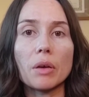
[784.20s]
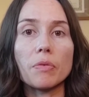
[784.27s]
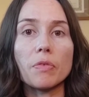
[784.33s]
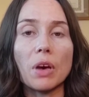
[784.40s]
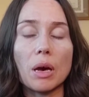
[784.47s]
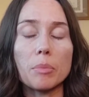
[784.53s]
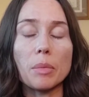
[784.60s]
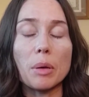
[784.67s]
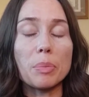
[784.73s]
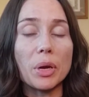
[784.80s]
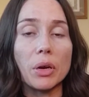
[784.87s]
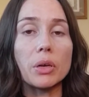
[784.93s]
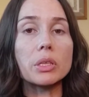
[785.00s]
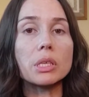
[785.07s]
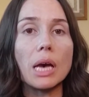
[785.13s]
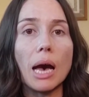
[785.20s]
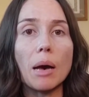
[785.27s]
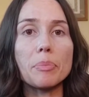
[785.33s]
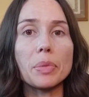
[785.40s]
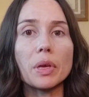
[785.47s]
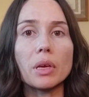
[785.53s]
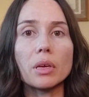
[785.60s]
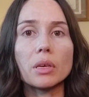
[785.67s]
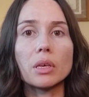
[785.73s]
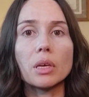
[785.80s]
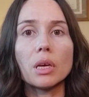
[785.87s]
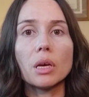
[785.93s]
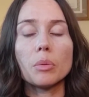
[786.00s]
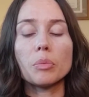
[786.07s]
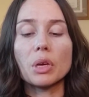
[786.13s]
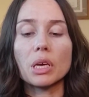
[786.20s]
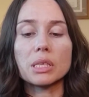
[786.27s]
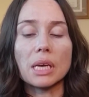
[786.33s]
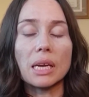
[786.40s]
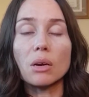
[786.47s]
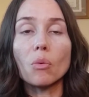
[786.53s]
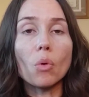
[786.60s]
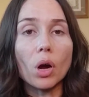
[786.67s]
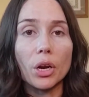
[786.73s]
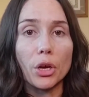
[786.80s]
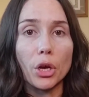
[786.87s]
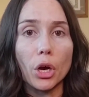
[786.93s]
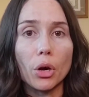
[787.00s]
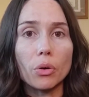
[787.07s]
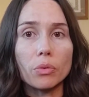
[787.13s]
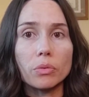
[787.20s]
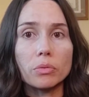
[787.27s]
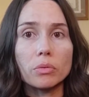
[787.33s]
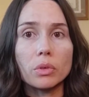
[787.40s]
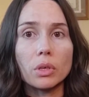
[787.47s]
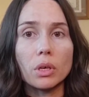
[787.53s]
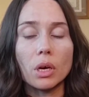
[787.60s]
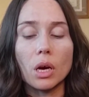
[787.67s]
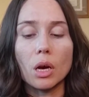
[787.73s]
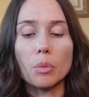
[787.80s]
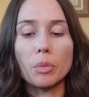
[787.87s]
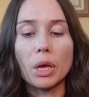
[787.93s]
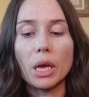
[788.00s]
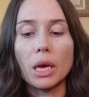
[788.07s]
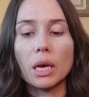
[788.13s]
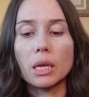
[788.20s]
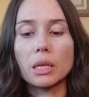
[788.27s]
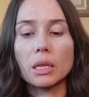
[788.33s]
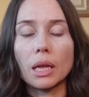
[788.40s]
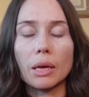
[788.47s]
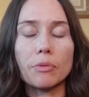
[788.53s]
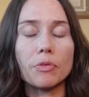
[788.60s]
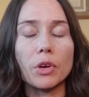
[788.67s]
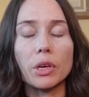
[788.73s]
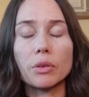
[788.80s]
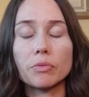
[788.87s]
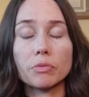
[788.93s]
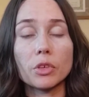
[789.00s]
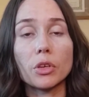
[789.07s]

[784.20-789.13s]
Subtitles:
my parents happy because I didn't want to go. And like for,